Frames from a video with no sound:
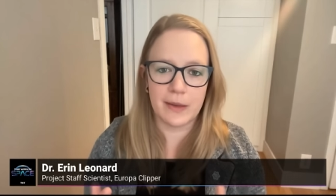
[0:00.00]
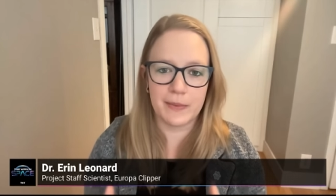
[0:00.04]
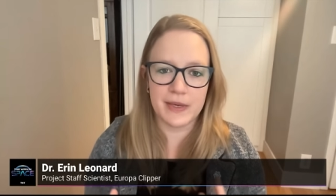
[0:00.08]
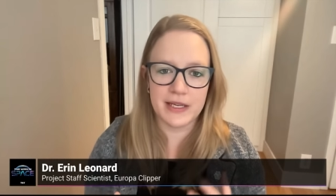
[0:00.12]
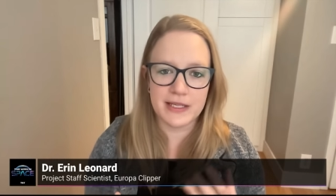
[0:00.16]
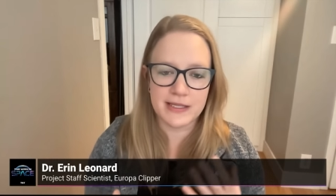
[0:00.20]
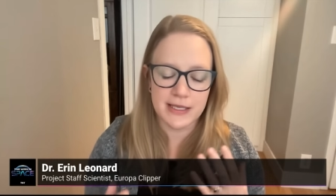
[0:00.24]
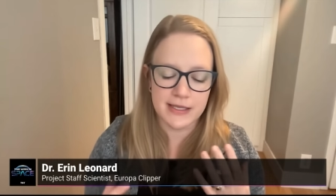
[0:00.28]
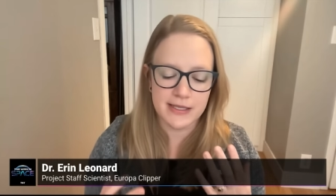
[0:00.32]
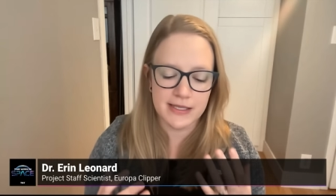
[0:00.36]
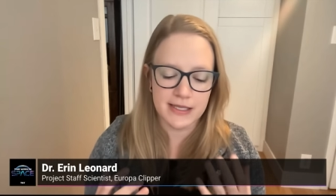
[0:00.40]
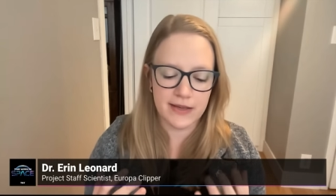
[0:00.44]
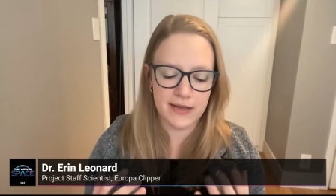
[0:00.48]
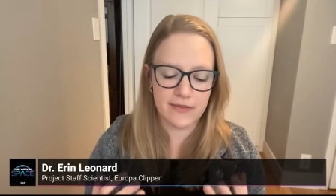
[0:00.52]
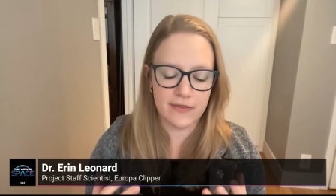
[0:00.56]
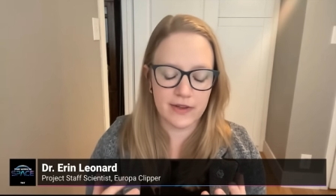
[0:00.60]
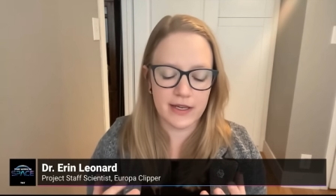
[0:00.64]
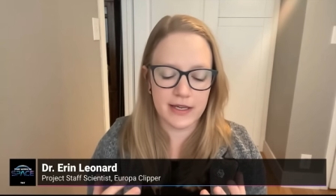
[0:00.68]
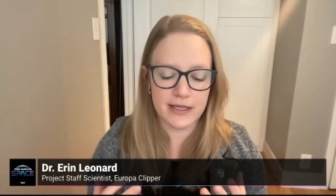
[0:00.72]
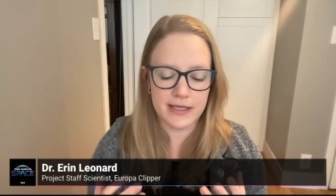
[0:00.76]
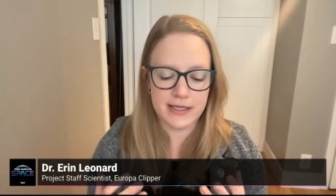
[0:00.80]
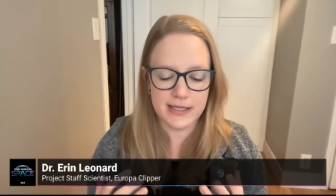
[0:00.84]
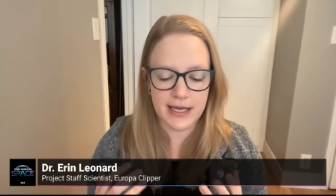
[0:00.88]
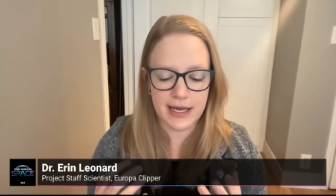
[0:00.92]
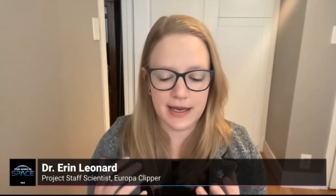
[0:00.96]
Because it's giving
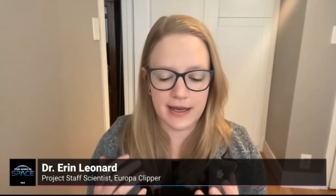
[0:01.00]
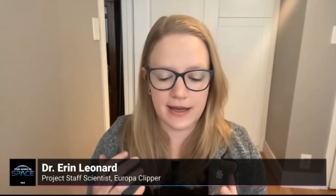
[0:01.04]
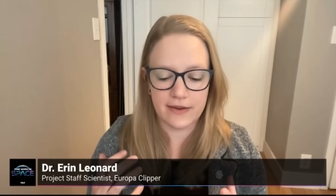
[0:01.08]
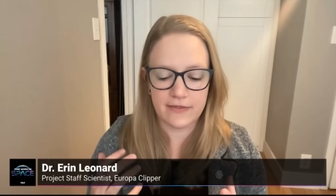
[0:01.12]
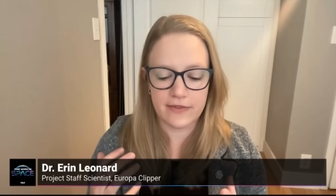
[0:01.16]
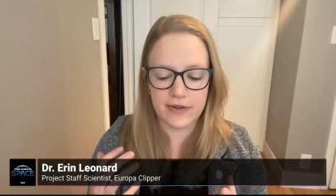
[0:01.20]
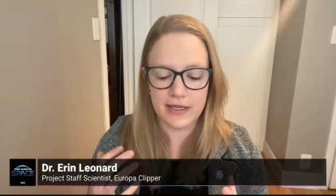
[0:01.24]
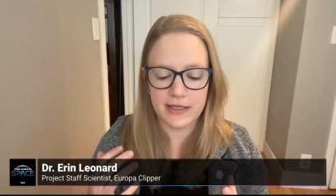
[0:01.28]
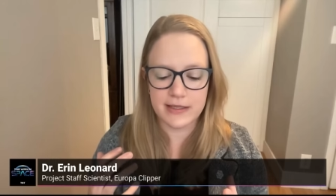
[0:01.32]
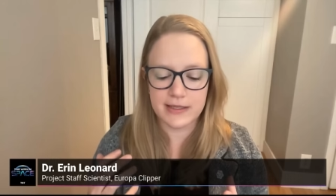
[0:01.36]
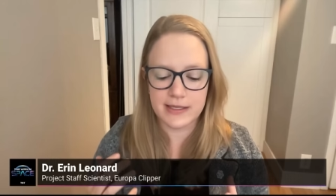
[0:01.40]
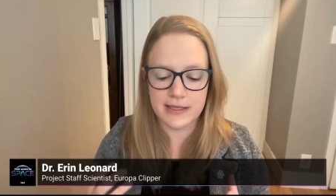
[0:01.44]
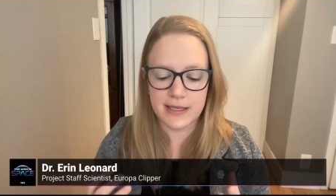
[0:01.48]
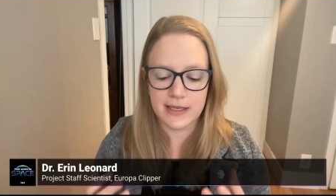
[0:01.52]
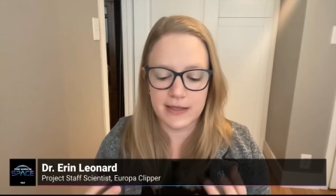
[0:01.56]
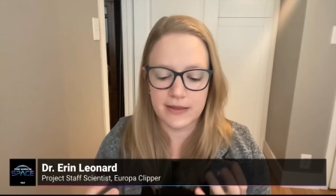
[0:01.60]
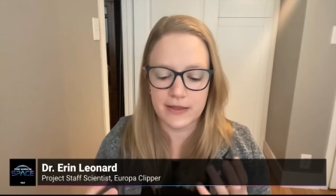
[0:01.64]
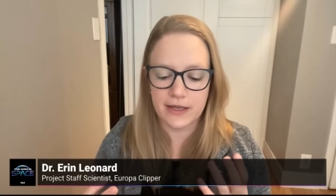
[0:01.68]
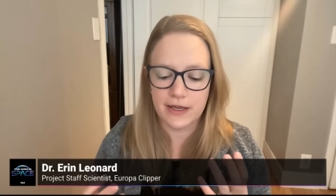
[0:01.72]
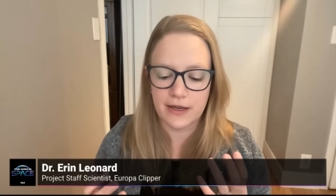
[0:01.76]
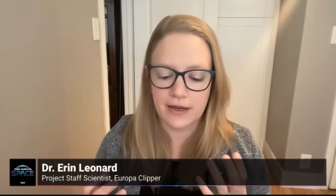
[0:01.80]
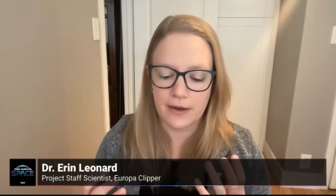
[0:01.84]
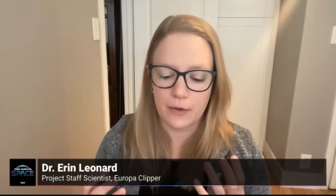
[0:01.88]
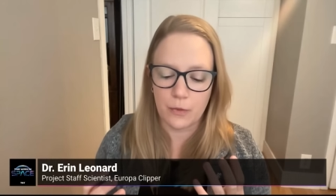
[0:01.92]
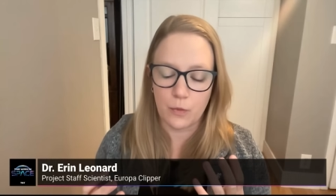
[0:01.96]
us that evidence that
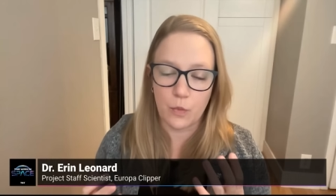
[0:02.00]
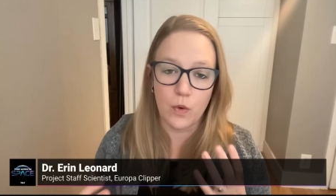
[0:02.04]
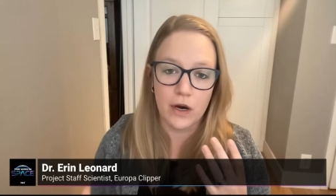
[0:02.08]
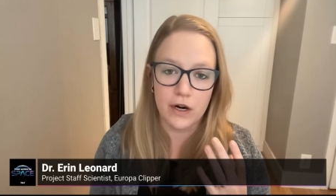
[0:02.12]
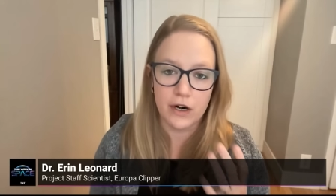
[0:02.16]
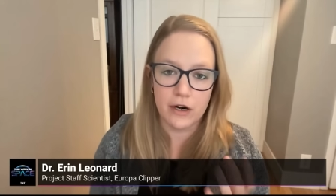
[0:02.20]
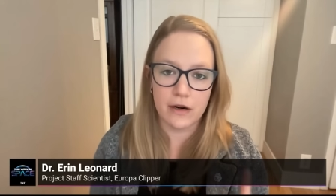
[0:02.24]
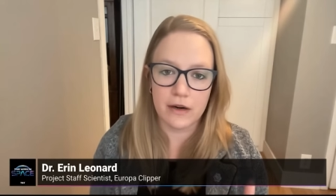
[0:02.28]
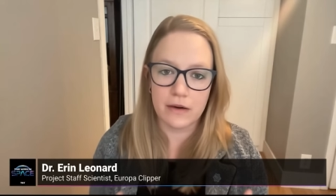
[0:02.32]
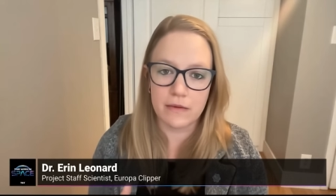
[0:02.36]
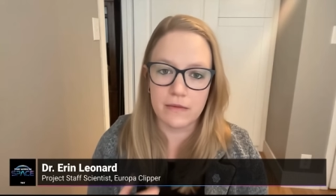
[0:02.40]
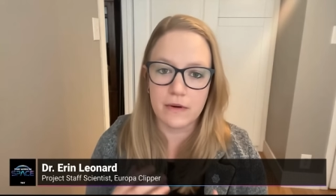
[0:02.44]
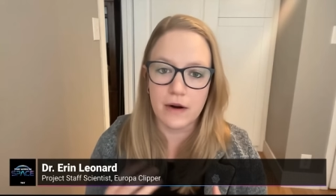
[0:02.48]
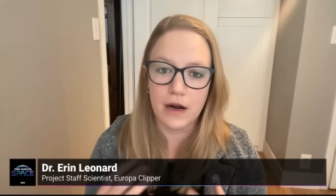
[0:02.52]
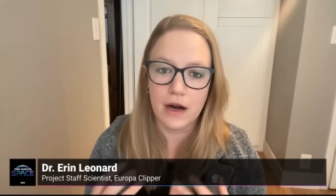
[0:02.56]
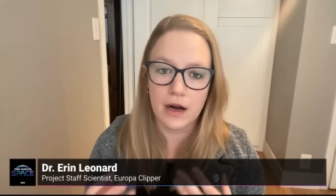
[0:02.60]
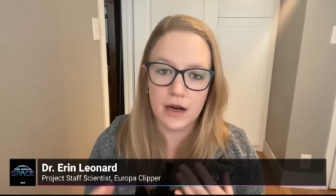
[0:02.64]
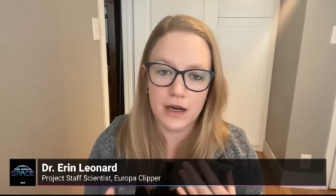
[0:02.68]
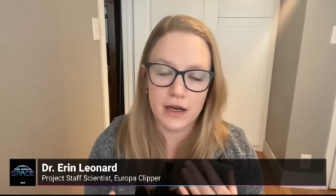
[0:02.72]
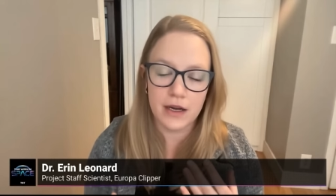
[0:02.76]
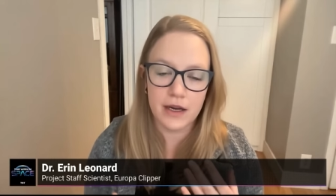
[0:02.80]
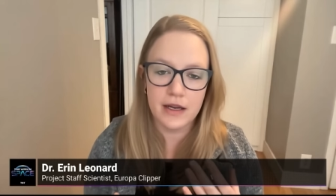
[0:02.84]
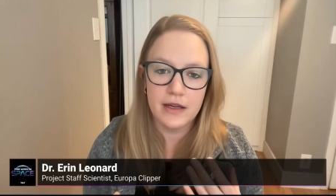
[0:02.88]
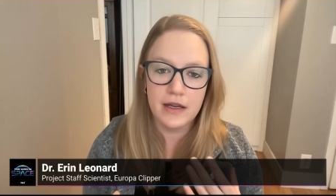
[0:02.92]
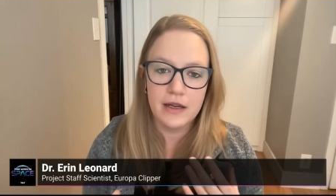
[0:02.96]
the water and
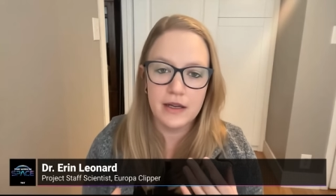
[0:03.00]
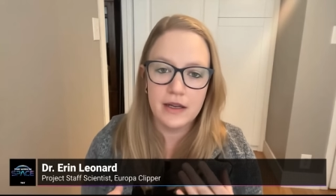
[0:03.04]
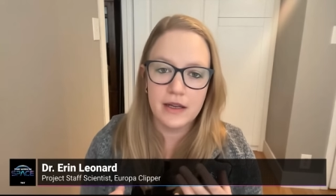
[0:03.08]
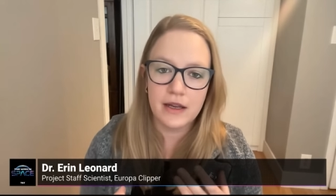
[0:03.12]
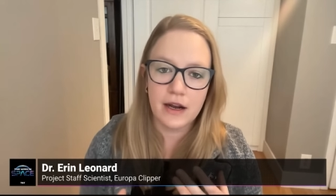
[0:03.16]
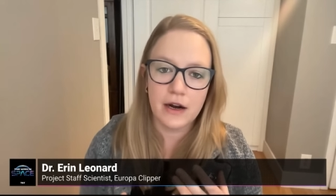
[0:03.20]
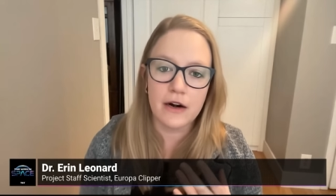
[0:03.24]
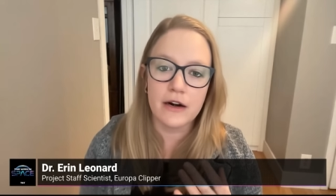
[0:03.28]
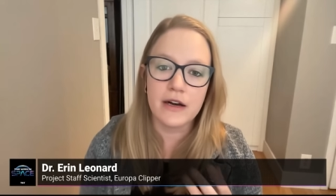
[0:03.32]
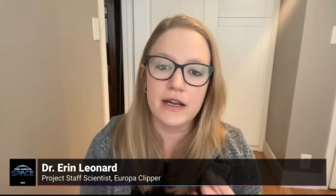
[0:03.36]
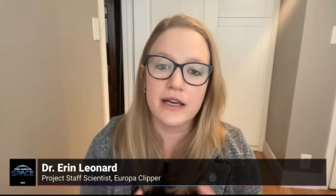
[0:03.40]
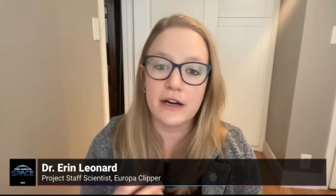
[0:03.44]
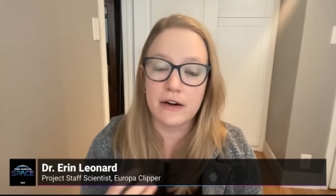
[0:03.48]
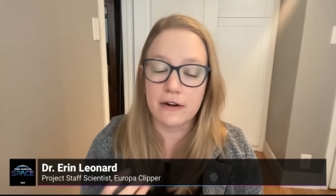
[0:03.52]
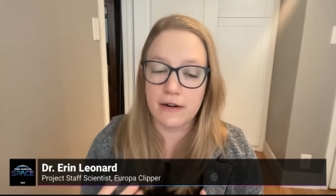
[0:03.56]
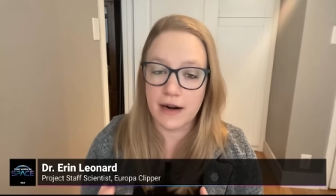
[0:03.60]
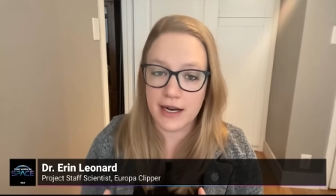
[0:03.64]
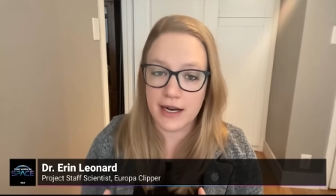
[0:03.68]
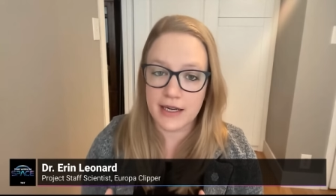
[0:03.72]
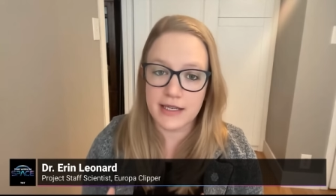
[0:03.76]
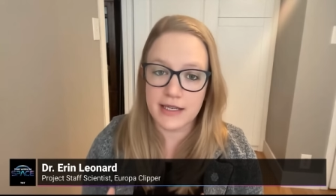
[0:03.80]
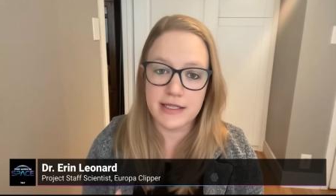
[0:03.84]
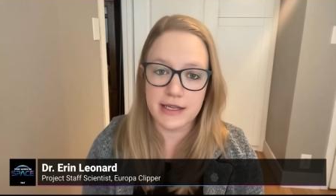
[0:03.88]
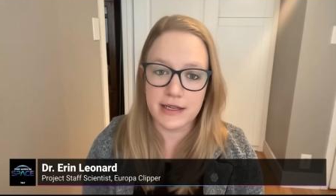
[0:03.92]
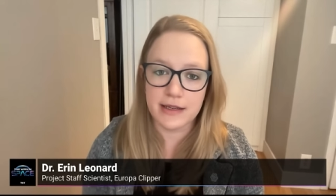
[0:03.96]
rock are
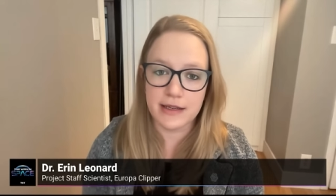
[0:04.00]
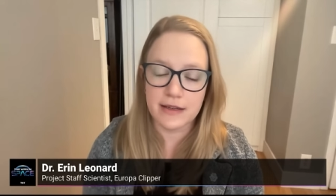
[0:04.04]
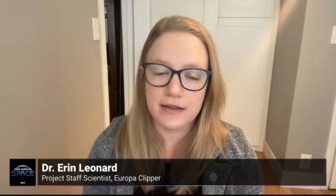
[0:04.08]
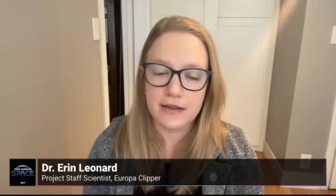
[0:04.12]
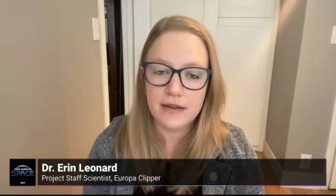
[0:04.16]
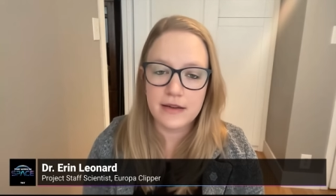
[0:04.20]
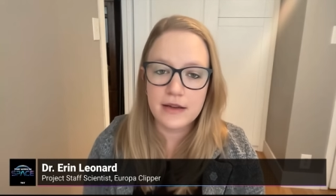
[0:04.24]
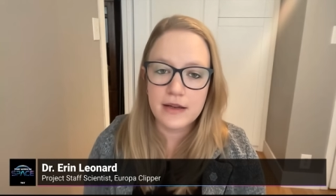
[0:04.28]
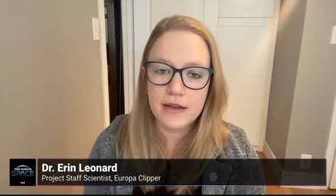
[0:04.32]
interacting